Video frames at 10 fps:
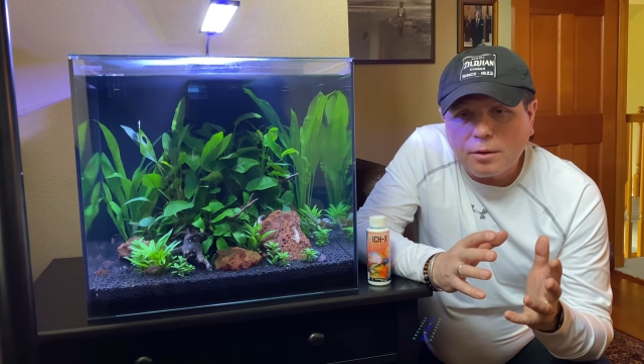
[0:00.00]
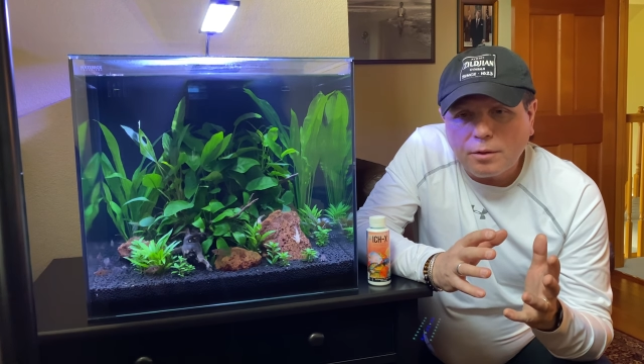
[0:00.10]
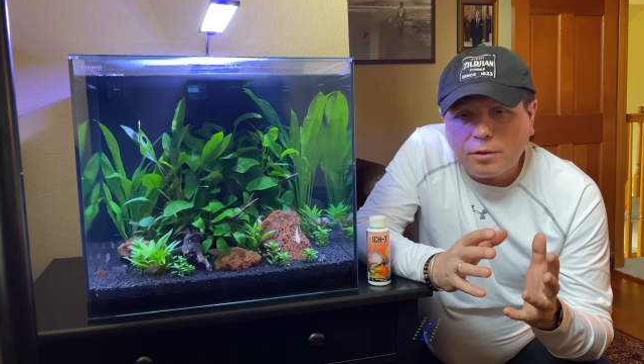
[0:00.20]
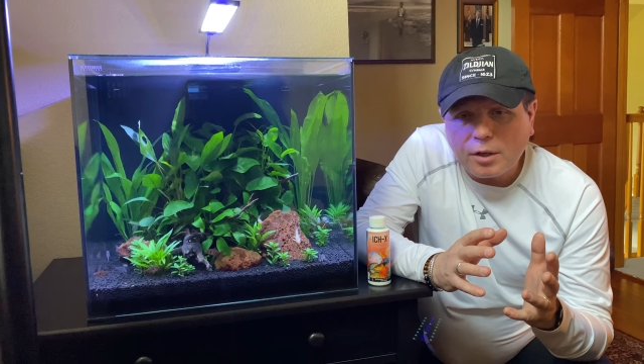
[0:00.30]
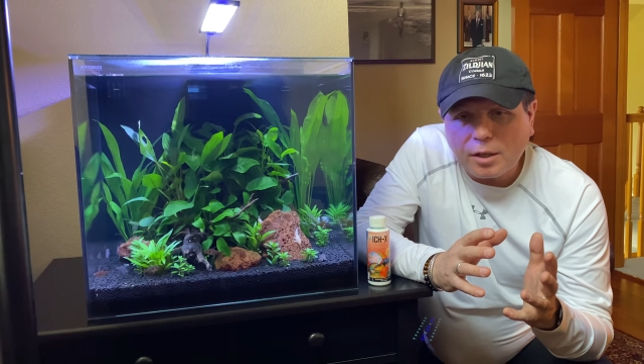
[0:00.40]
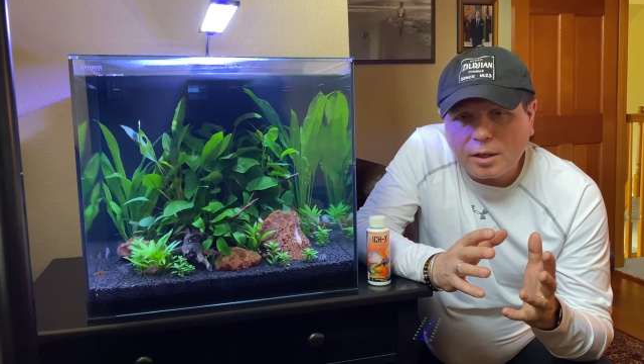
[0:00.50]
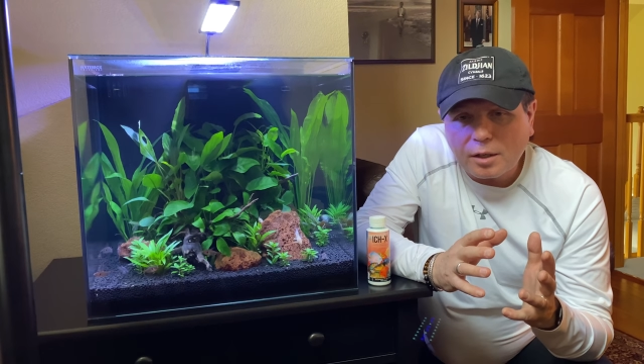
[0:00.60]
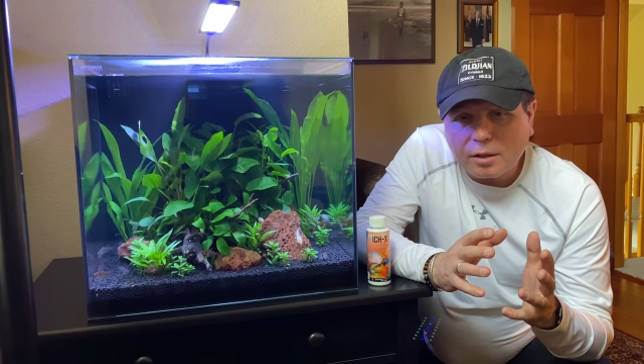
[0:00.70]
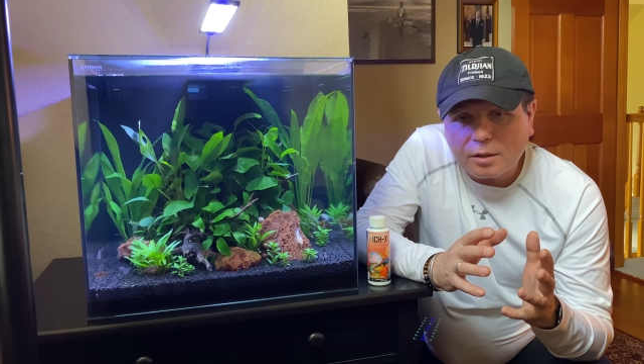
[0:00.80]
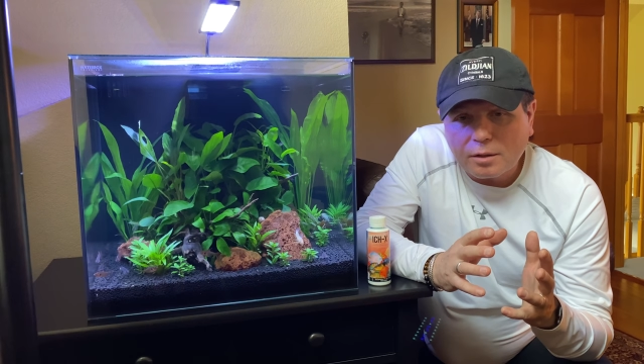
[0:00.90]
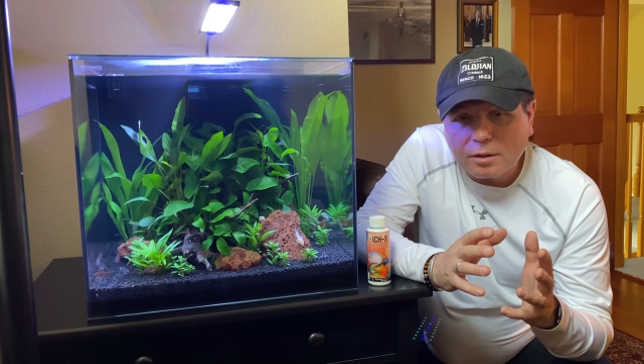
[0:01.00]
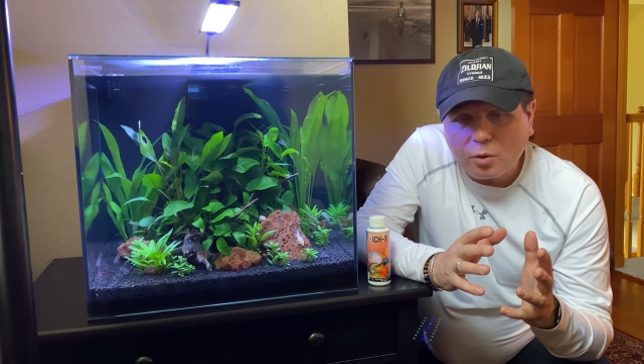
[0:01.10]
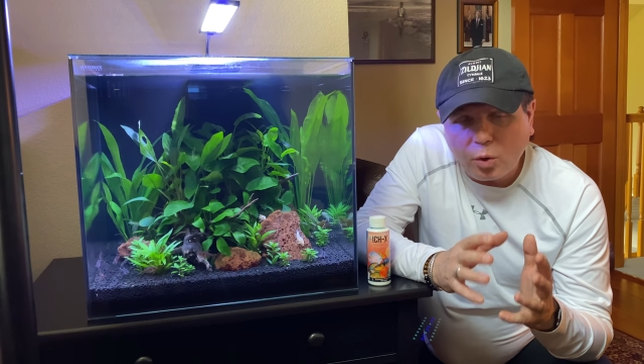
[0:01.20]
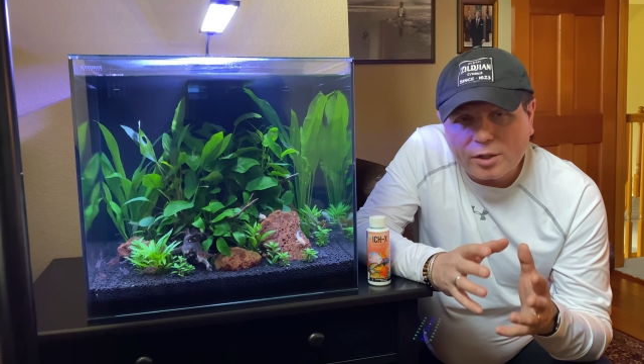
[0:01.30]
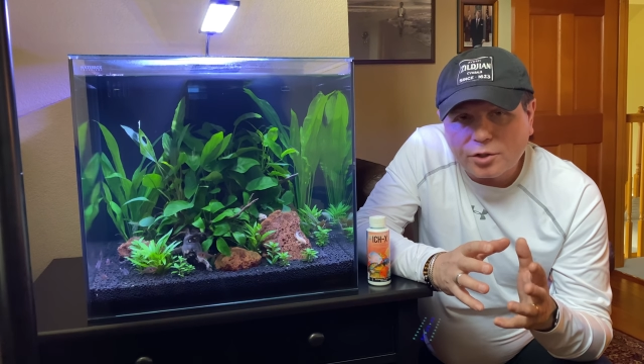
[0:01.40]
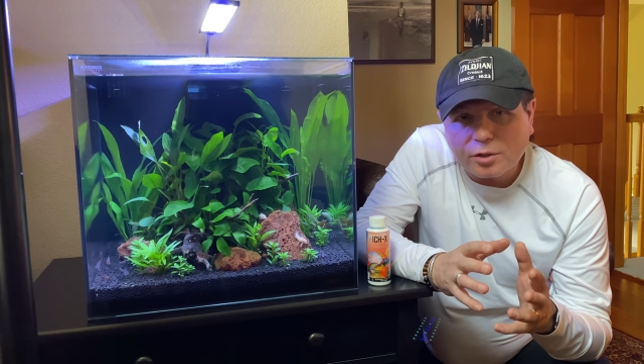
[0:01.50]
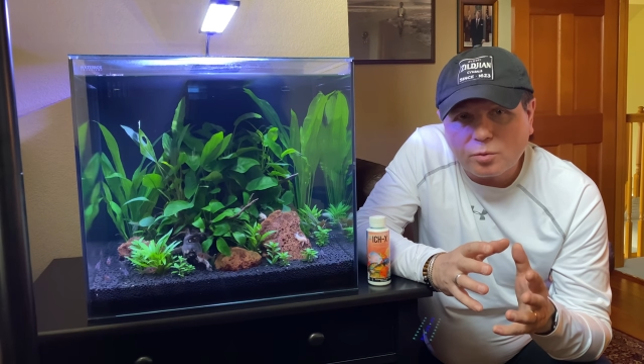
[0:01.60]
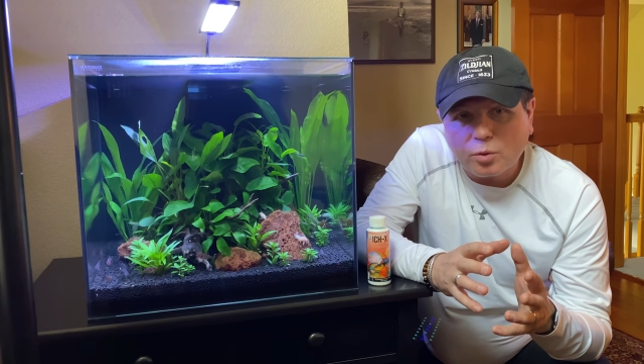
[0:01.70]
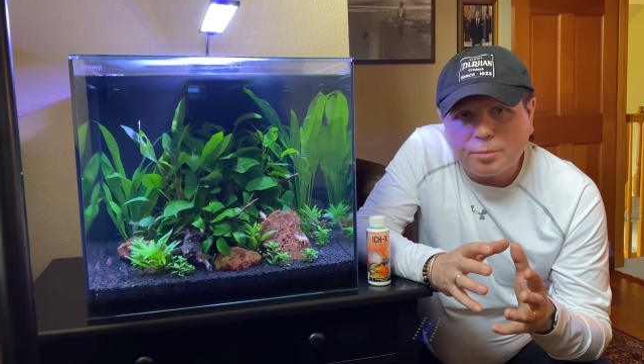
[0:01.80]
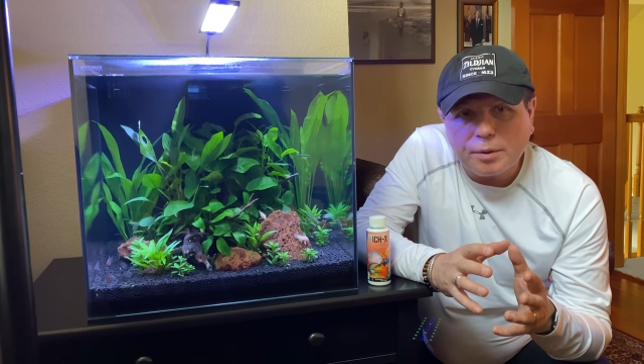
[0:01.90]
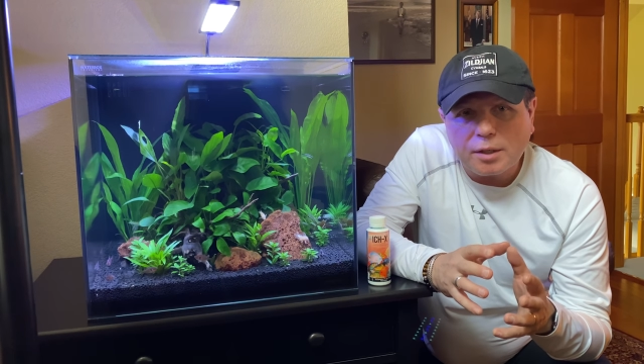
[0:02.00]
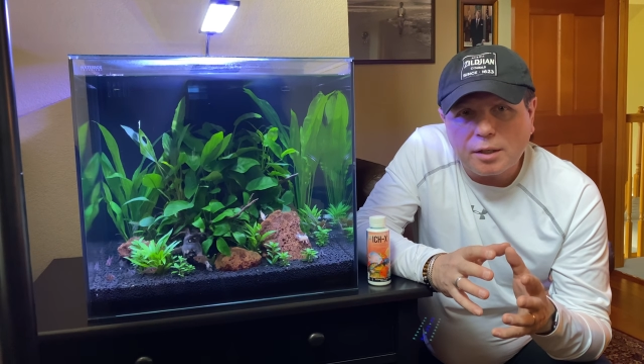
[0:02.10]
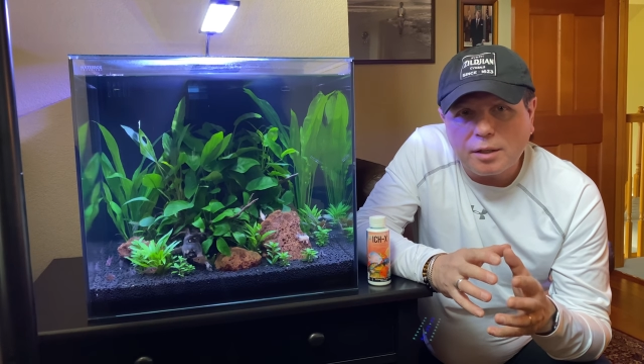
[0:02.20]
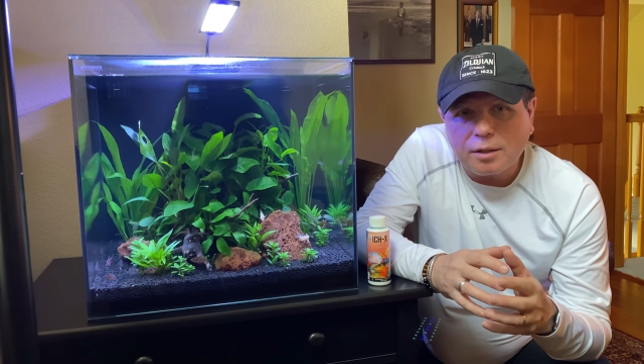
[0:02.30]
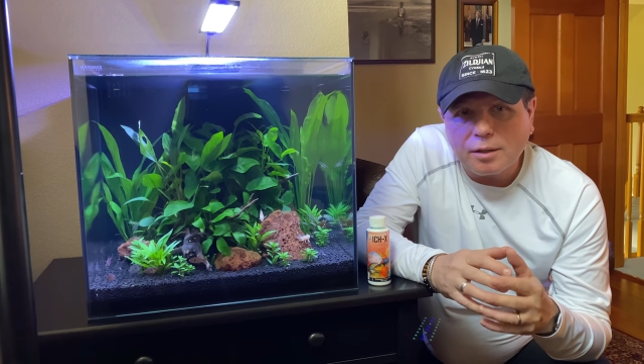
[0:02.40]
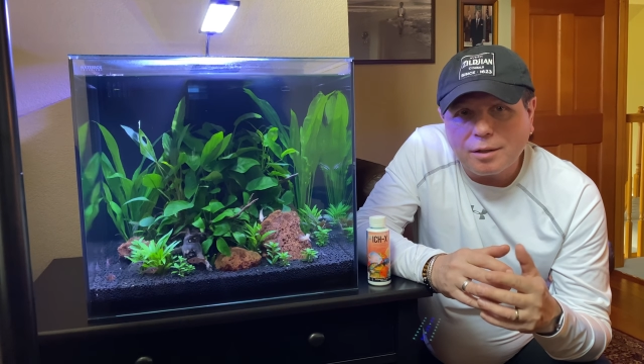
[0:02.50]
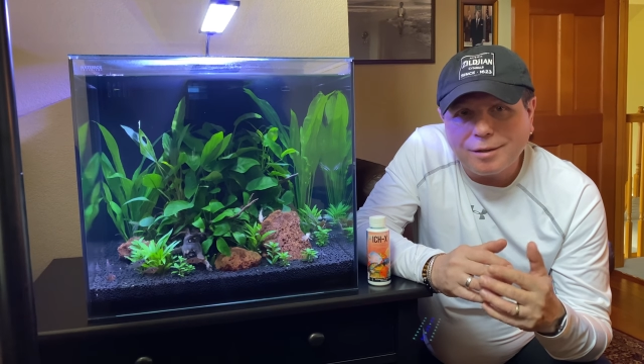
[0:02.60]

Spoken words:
the question would be,